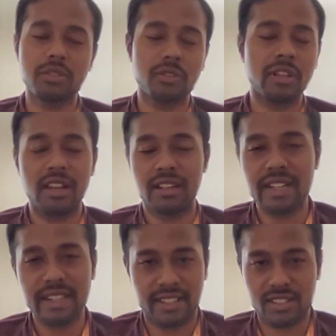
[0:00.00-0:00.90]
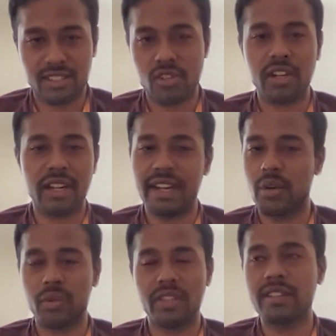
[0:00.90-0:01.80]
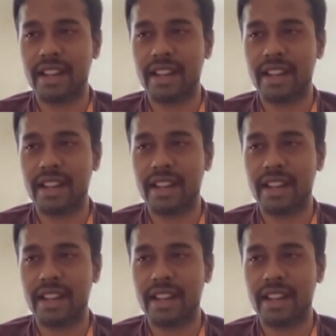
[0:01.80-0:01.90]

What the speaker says: So the learning does not end with